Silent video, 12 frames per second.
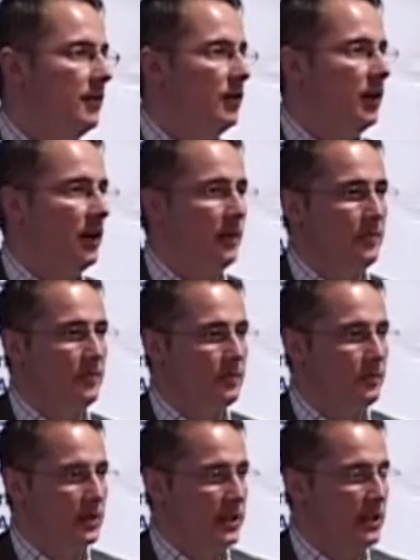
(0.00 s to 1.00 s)

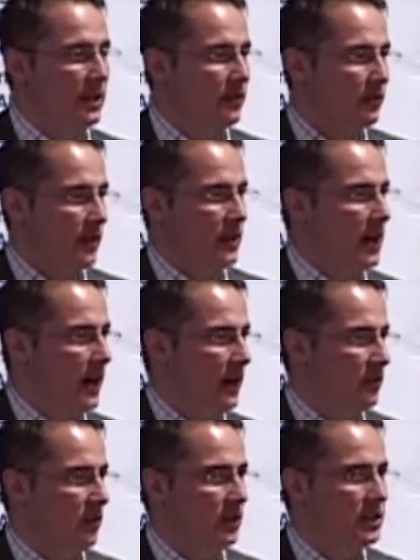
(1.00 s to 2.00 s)
particularly through that
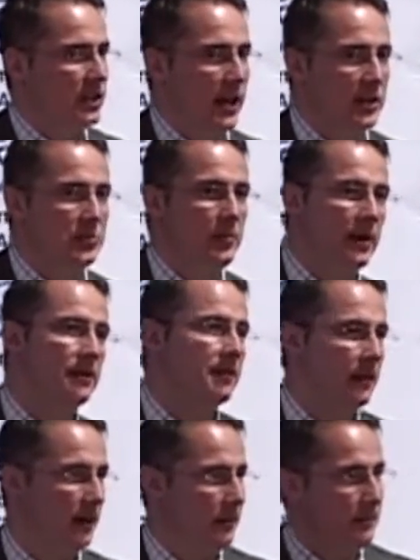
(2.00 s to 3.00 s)
hydrological aspect,
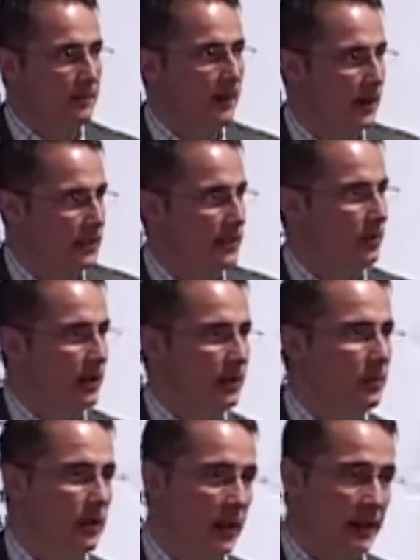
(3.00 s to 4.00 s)
I see
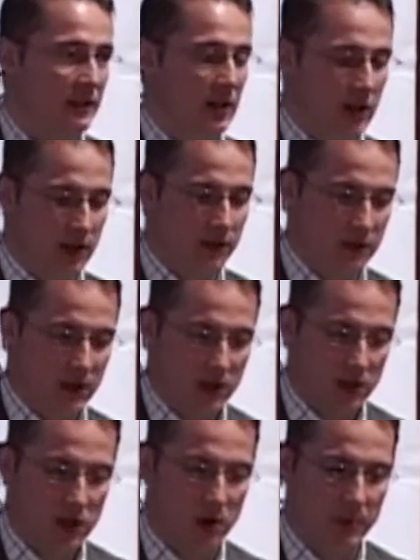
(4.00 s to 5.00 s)
we'll have a lot of
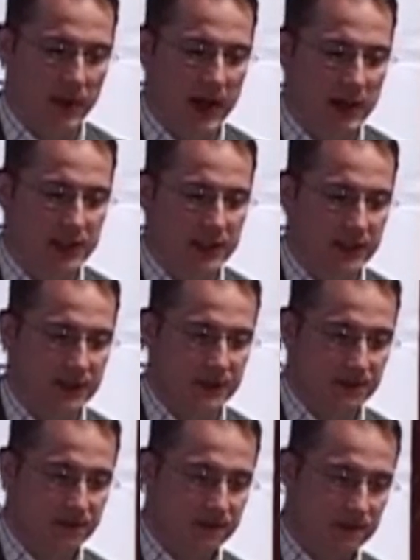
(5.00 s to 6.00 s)
commonalities.
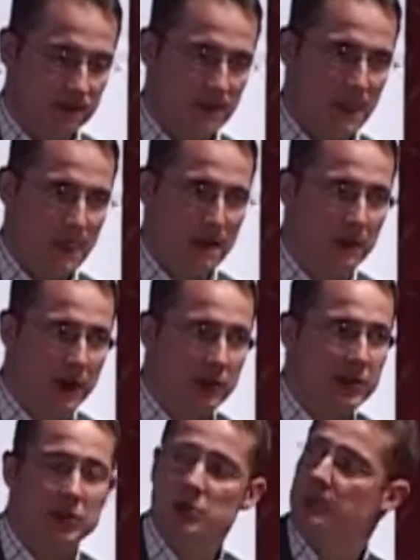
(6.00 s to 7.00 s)
My
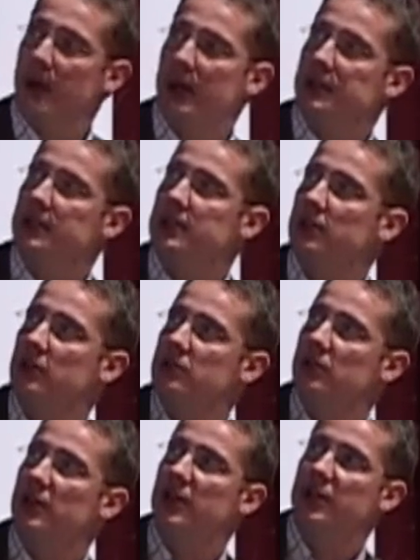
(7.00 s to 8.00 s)
research partner is
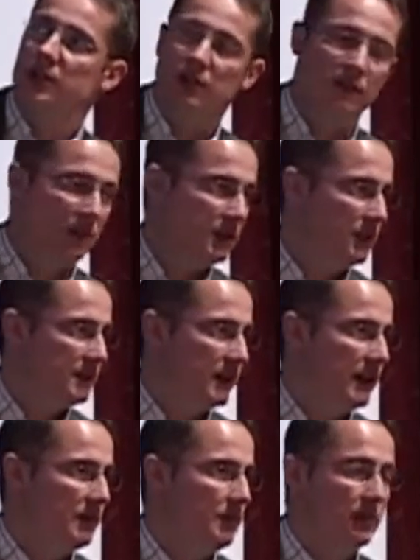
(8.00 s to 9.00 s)
also University of
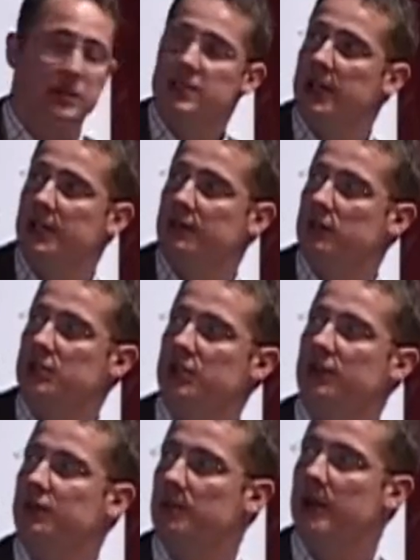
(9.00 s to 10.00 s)
Salzburg, the Center for
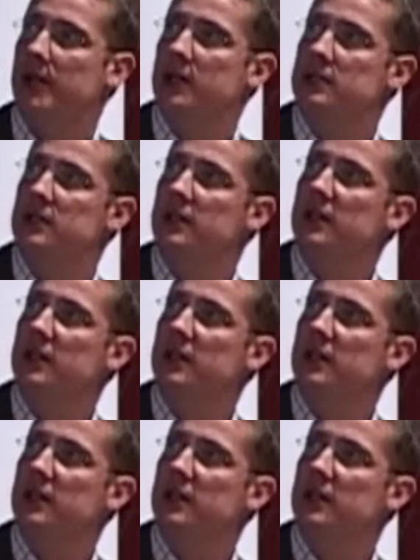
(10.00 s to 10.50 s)
Geoinformatics.